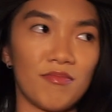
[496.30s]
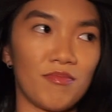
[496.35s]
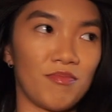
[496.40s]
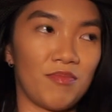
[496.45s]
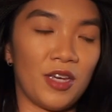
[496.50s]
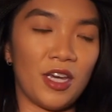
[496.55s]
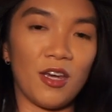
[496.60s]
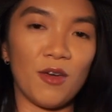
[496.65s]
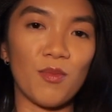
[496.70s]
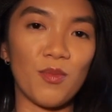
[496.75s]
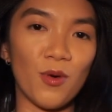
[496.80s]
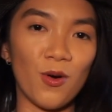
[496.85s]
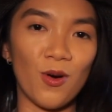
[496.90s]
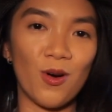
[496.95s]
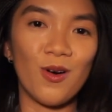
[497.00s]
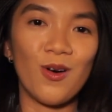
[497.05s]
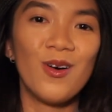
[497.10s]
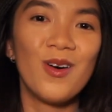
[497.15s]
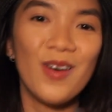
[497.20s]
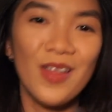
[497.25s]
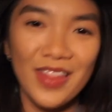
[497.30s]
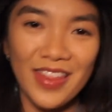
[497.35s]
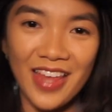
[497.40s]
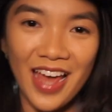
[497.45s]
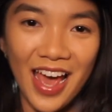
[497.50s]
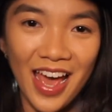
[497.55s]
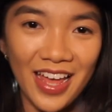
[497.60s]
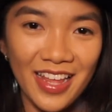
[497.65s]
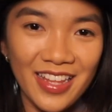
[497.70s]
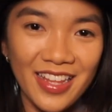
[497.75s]
people
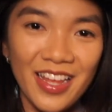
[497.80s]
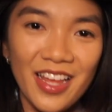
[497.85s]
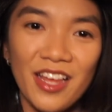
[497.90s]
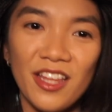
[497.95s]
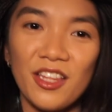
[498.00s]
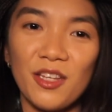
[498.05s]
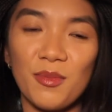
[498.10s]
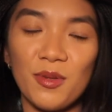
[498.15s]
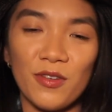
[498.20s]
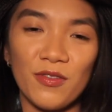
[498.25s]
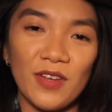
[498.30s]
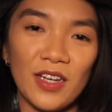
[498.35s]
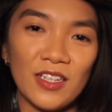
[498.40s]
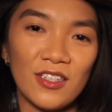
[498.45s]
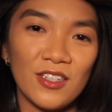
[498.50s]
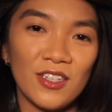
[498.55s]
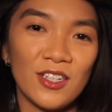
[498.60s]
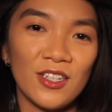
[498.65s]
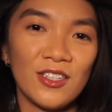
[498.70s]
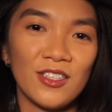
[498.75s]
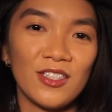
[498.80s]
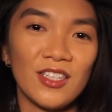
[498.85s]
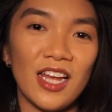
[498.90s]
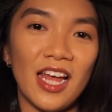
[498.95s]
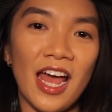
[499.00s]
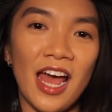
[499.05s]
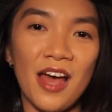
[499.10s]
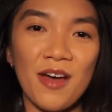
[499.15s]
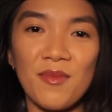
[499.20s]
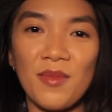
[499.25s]
that the professors
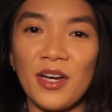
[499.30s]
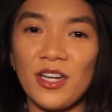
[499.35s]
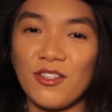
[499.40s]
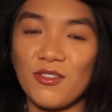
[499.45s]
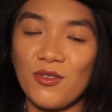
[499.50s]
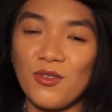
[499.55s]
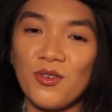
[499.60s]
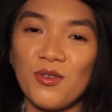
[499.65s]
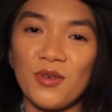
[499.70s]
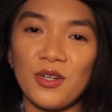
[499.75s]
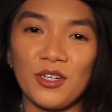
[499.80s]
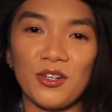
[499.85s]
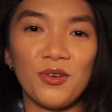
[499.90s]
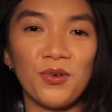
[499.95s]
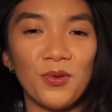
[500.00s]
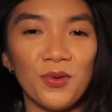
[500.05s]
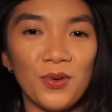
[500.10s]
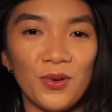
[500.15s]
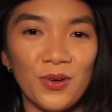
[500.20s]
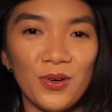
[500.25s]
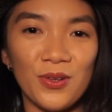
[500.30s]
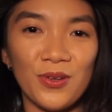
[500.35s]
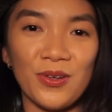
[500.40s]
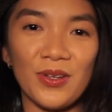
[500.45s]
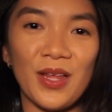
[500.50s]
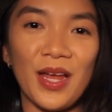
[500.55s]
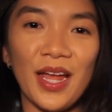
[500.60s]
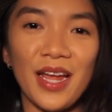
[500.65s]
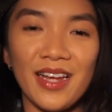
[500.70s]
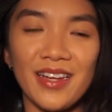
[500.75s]
at my school were cool, or
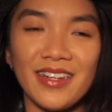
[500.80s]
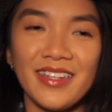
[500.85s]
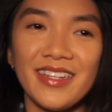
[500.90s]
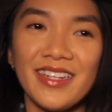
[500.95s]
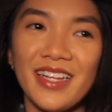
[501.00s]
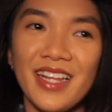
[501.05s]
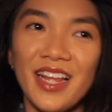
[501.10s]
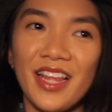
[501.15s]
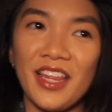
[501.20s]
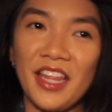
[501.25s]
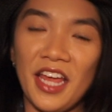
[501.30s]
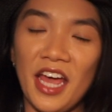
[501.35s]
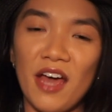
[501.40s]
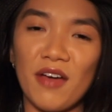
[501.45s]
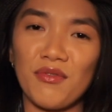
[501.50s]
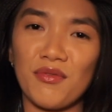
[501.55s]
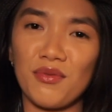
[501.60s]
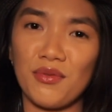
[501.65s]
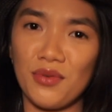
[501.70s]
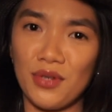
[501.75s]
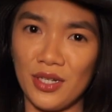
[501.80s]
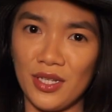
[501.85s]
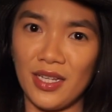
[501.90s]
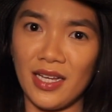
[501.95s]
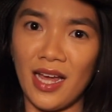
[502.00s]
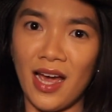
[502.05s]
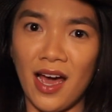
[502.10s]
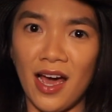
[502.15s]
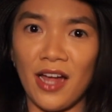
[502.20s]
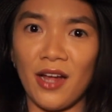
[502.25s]
like they have really
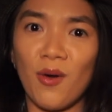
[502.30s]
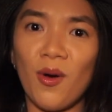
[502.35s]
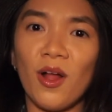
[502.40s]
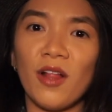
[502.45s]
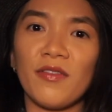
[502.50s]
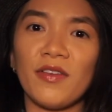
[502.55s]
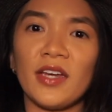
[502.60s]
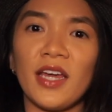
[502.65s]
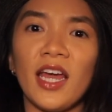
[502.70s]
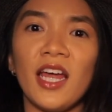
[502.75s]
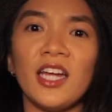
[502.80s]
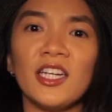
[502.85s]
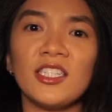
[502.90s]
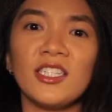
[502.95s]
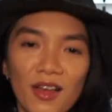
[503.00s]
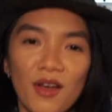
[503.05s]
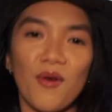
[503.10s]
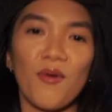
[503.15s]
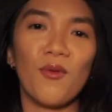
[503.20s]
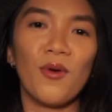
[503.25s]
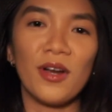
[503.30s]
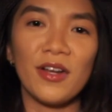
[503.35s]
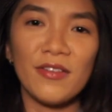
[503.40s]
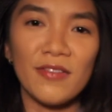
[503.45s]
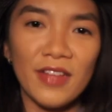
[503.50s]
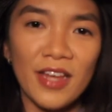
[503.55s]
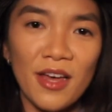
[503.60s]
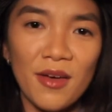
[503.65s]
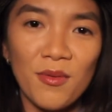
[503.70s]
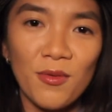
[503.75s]
high qualifications. One of
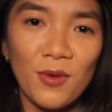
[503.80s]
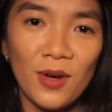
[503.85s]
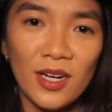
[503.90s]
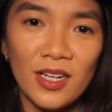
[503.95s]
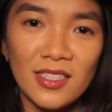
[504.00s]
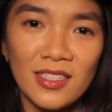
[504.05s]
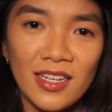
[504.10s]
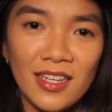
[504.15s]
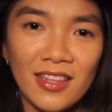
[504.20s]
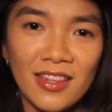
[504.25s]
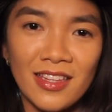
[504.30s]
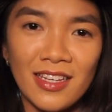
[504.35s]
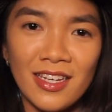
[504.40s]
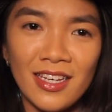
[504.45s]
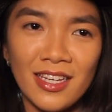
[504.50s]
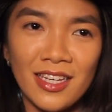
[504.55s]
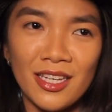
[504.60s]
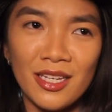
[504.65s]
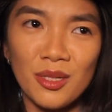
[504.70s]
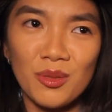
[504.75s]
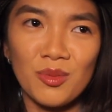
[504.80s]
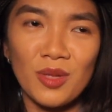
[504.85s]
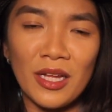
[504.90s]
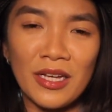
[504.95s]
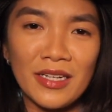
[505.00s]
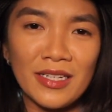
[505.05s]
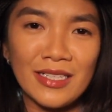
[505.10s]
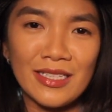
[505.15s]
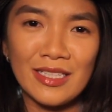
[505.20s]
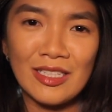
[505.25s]
them was the like
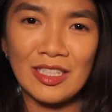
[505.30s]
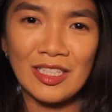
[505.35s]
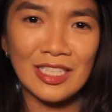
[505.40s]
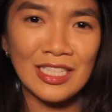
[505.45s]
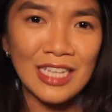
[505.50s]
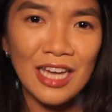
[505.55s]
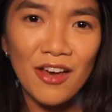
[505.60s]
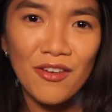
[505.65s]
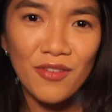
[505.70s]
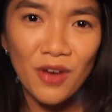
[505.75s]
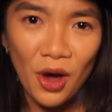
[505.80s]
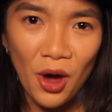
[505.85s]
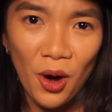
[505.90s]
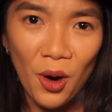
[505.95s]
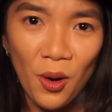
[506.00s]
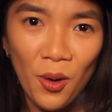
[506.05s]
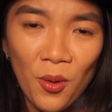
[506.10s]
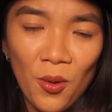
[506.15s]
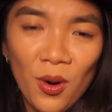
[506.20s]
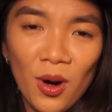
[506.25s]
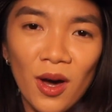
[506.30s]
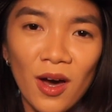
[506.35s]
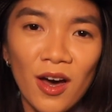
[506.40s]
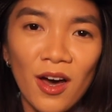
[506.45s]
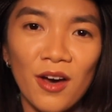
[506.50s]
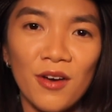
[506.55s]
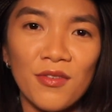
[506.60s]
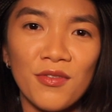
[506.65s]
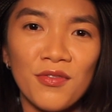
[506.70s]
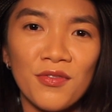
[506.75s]
CFO
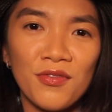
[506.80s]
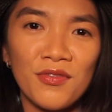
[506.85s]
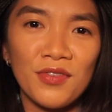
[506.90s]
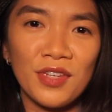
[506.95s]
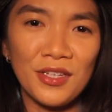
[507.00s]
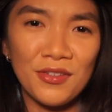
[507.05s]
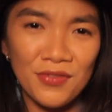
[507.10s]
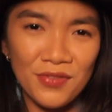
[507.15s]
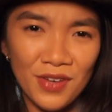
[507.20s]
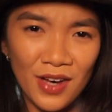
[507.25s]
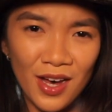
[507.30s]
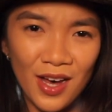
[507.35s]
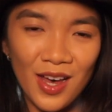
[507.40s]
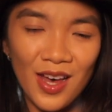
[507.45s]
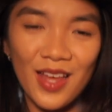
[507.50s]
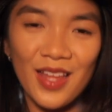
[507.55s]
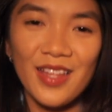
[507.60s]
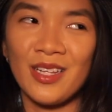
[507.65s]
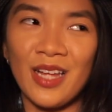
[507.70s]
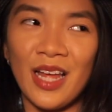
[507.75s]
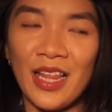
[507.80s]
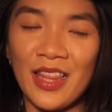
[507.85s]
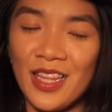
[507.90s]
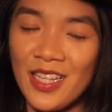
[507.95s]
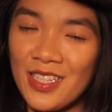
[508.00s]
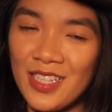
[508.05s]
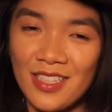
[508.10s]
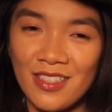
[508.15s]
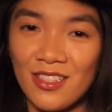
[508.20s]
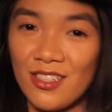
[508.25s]
of FIFA. I think
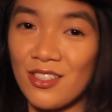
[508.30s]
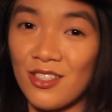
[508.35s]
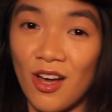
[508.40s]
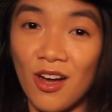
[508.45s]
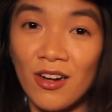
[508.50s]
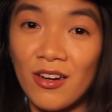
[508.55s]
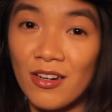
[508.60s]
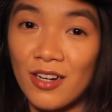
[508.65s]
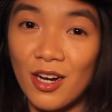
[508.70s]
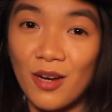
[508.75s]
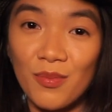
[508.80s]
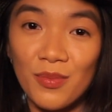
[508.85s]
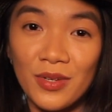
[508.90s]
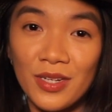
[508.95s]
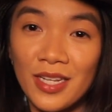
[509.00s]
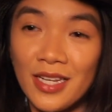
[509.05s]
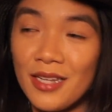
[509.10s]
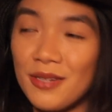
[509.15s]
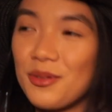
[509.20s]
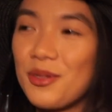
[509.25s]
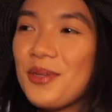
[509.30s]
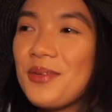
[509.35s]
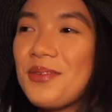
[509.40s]
that's a soccer company.